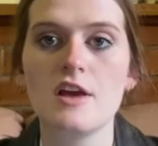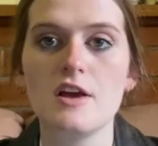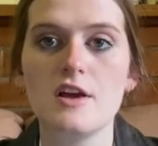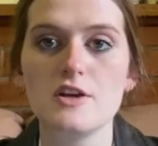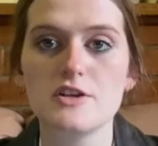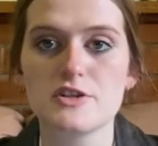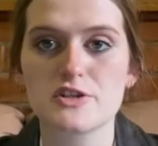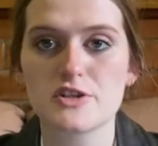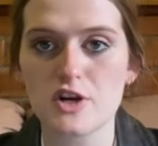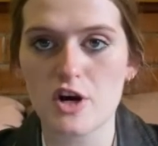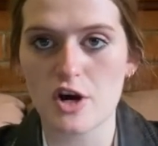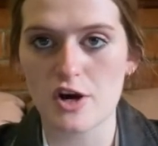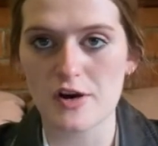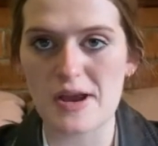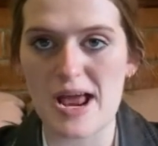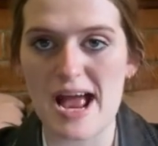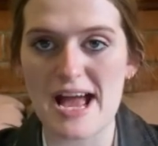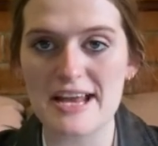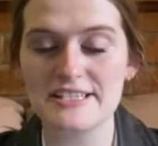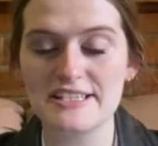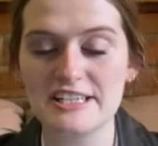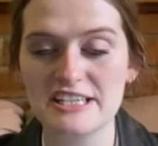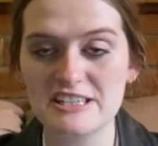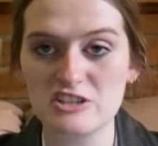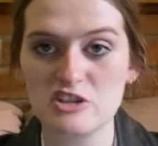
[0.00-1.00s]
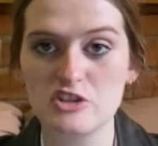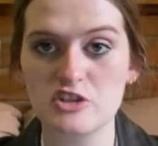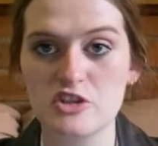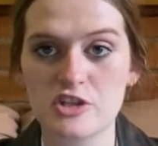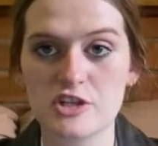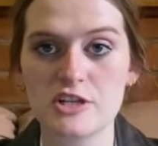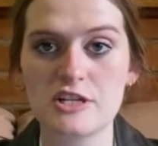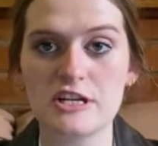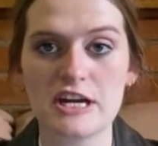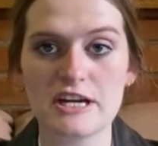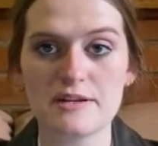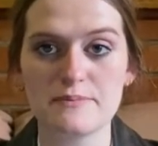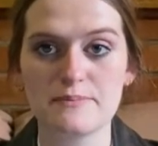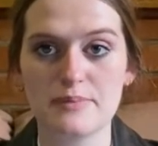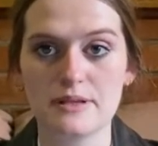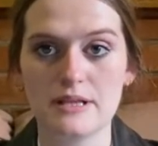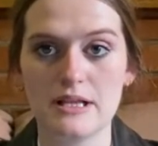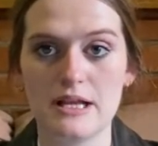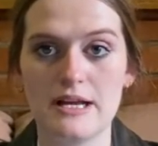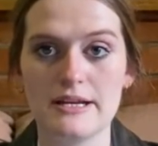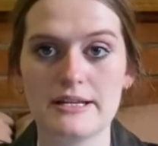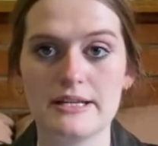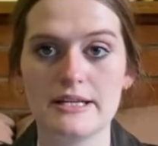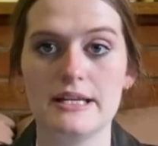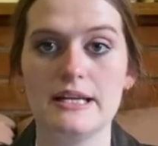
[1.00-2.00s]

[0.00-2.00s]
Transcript: So our deoxygenated blood,